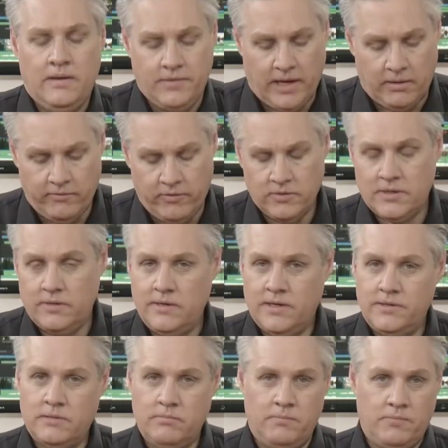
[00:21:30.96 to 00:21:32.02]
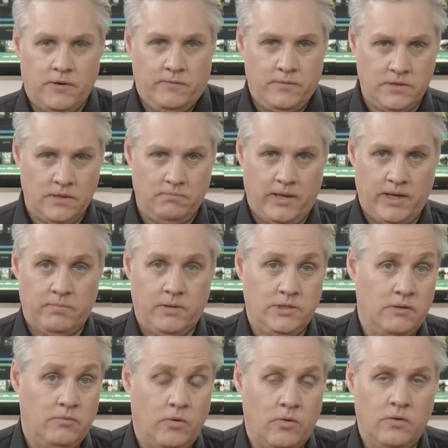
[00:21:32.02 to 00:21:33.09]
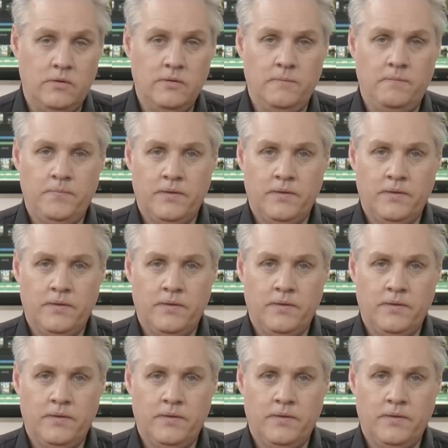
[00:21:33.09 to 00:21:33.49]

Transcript: Now we've also done some improvements in Blackmagic RAW.